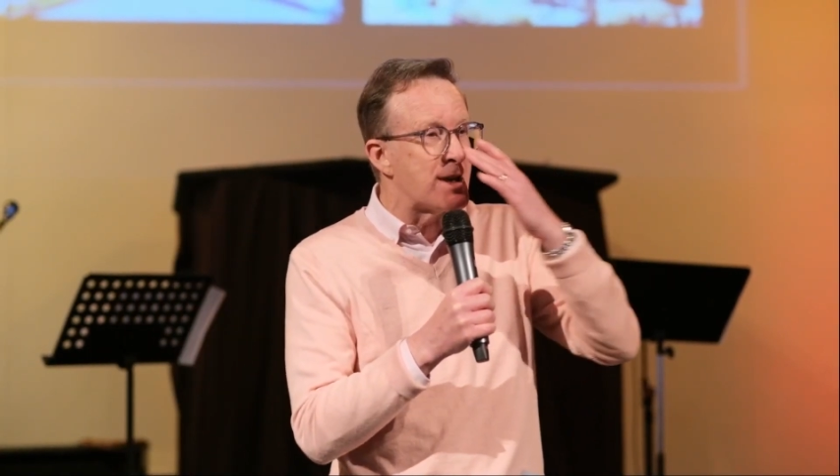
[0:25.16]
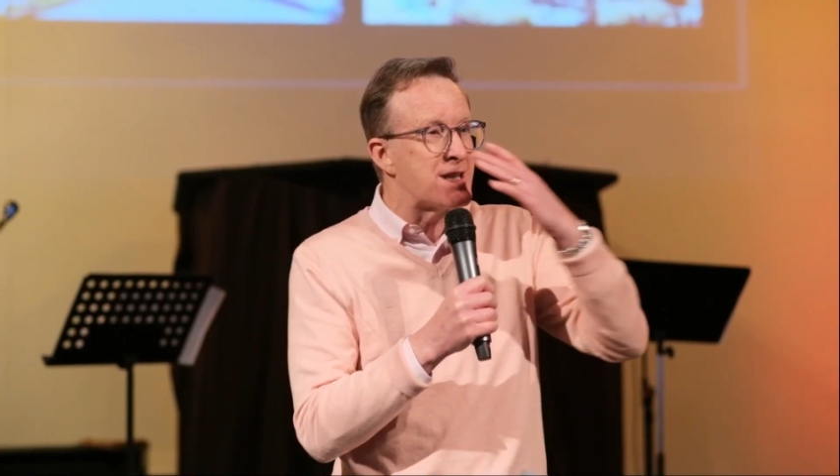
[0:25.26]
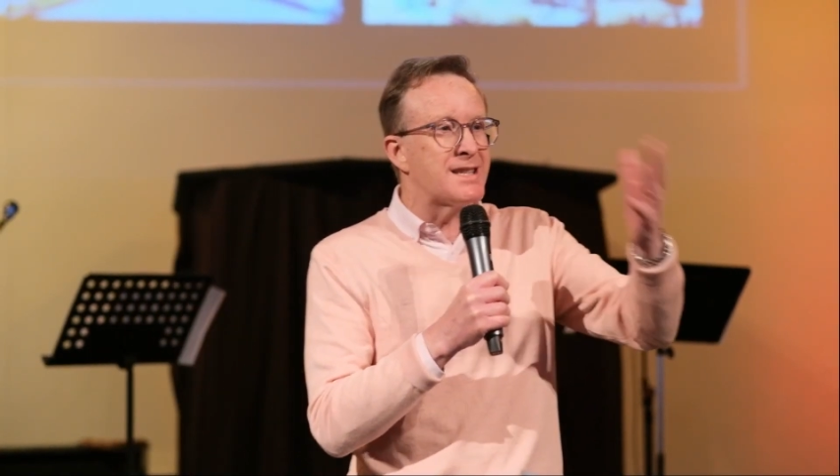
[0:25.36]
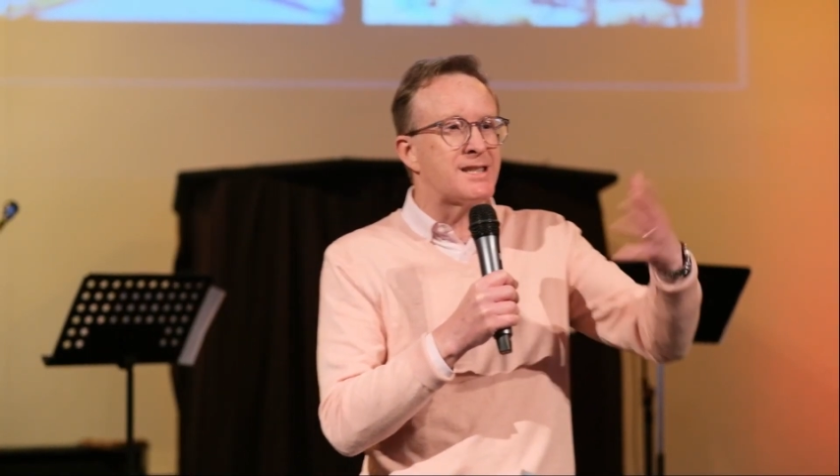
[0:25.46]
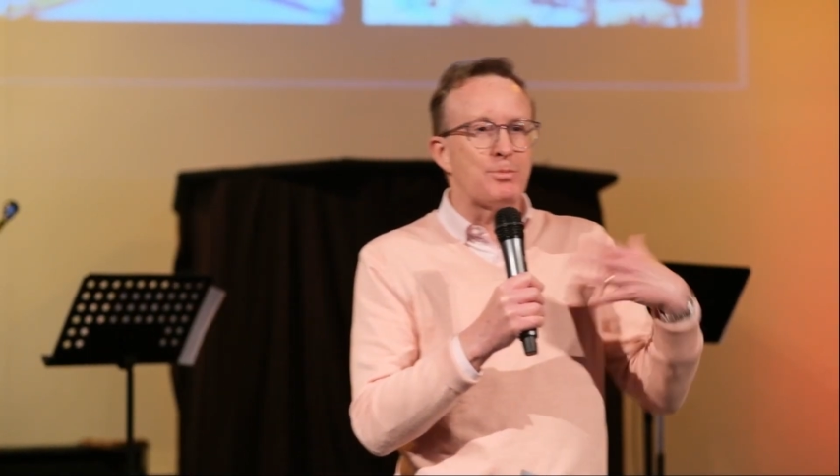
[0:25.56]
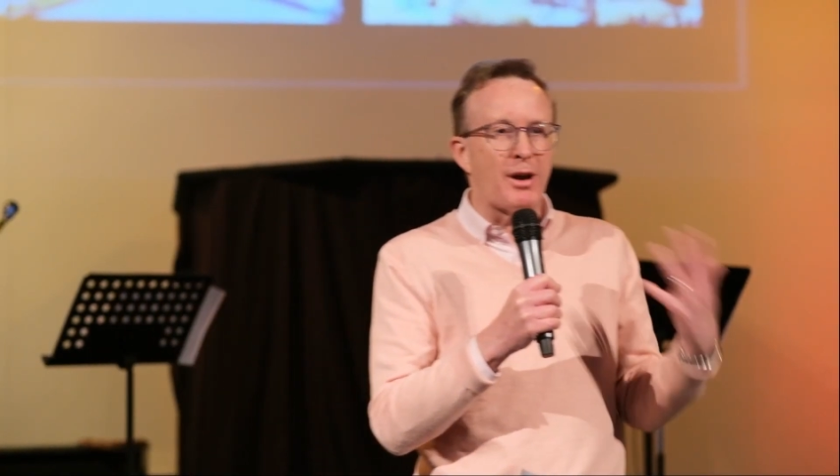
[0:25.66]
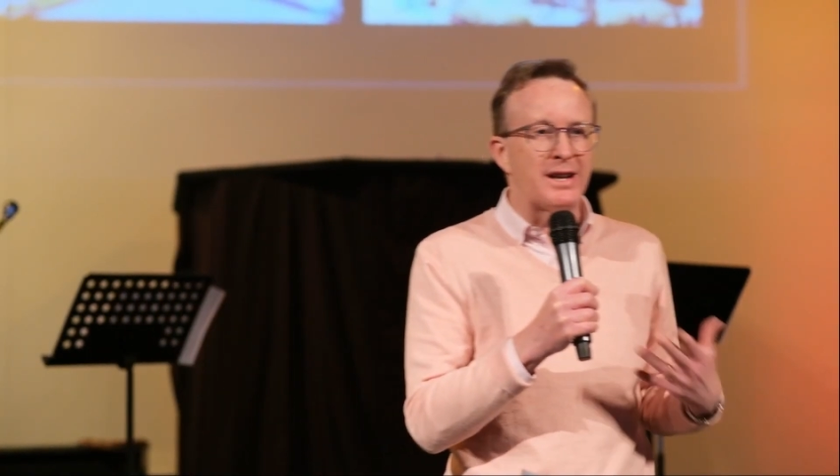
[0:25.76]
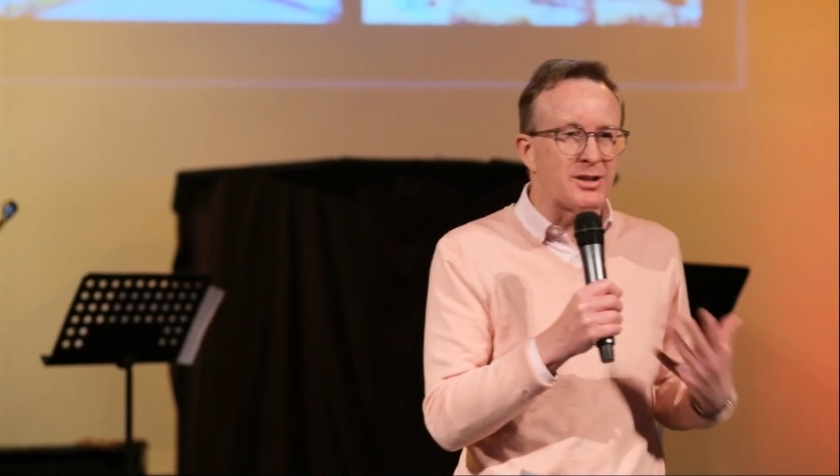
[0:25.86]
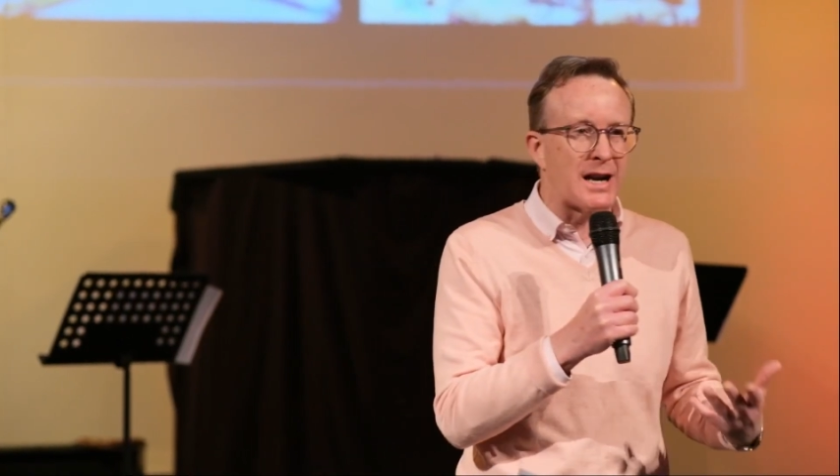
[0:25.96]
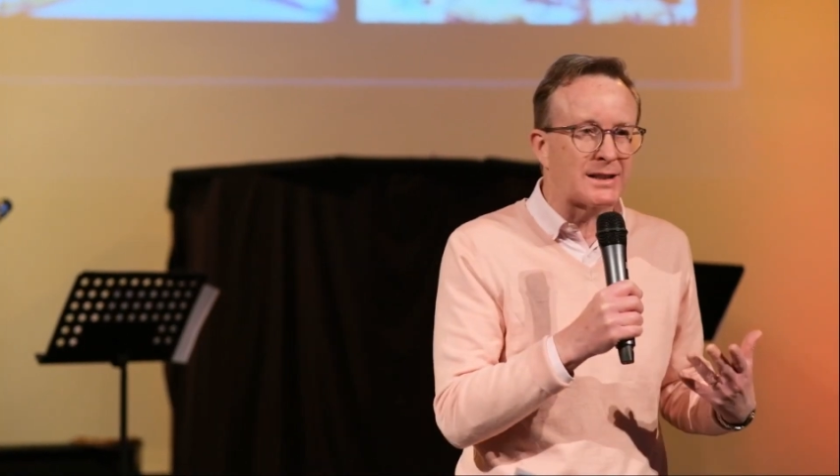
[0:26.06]
this is a bit
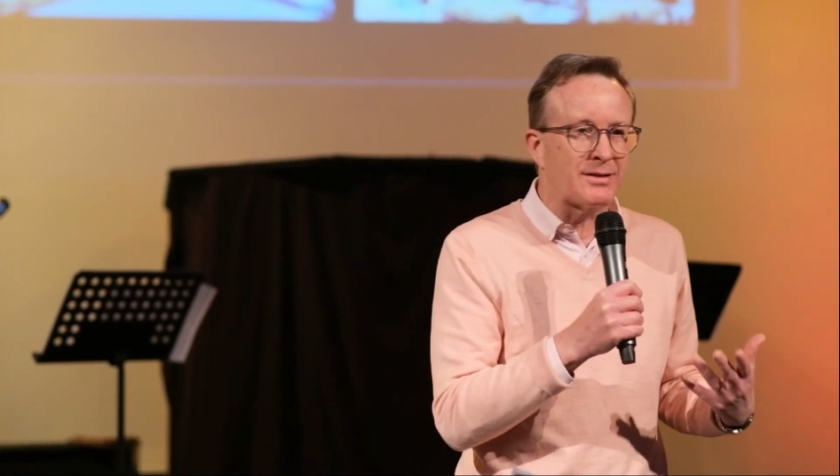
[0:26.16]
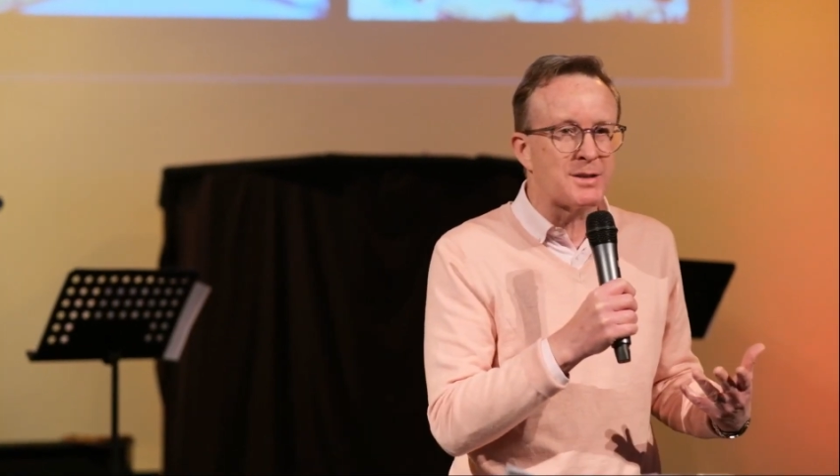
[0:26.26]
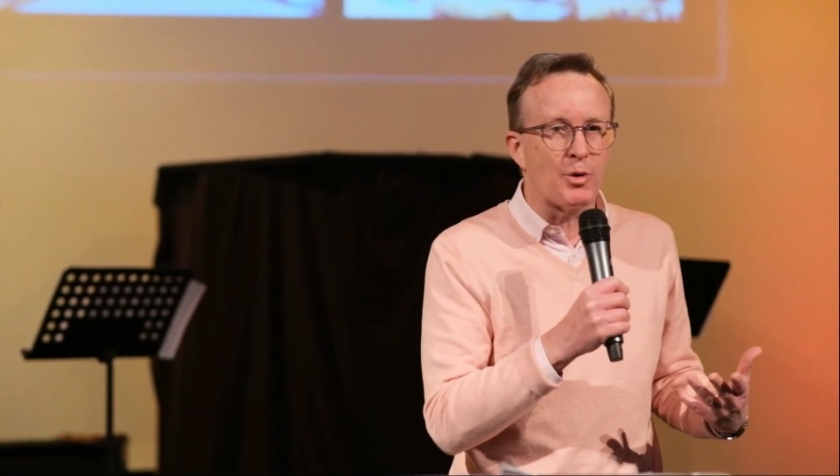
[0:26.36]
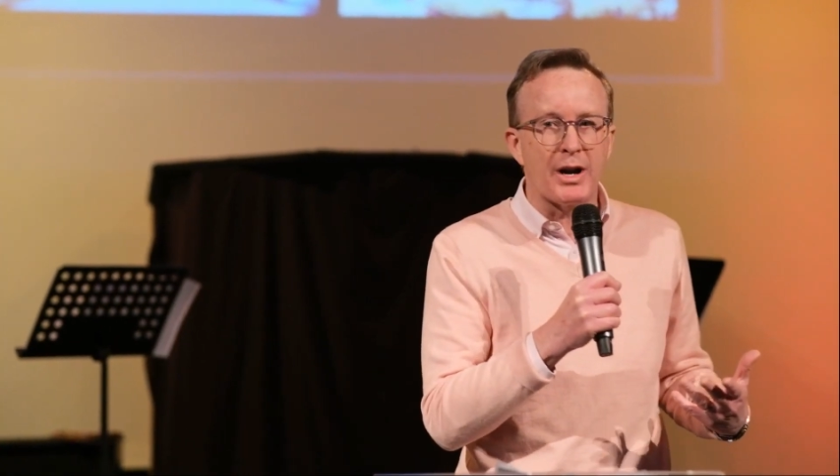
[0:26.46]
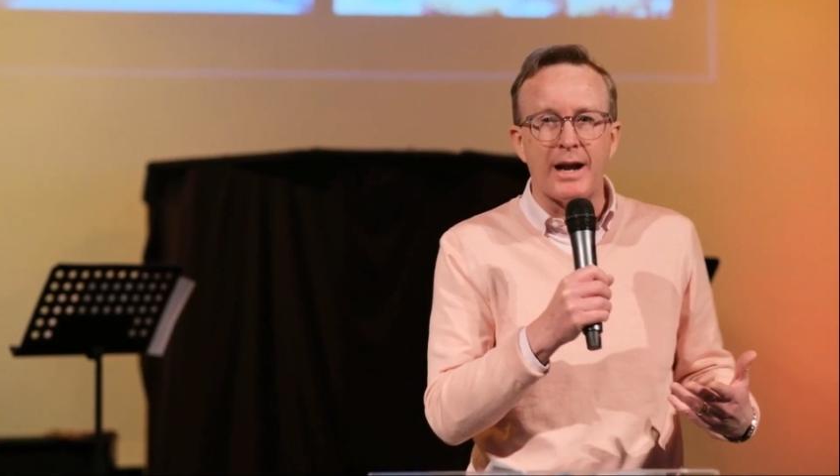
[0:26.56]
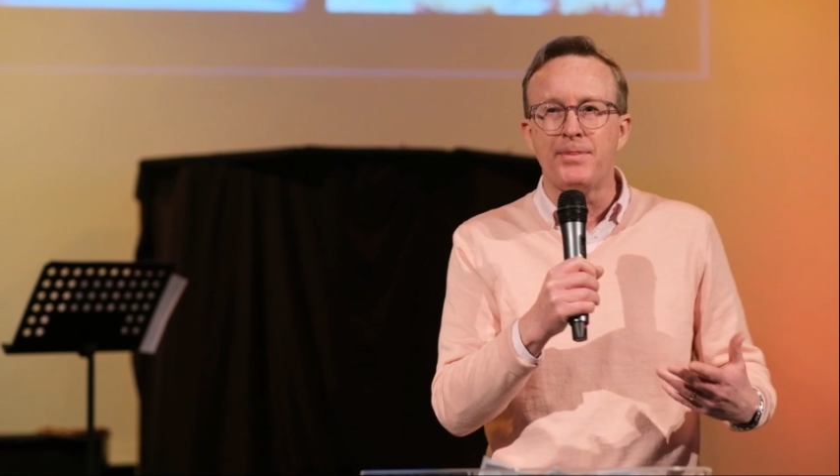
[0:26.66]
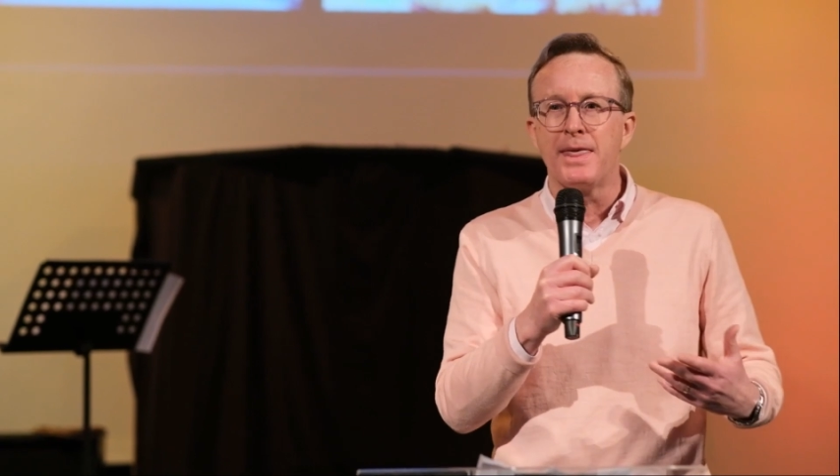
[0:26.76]
interactive this morning.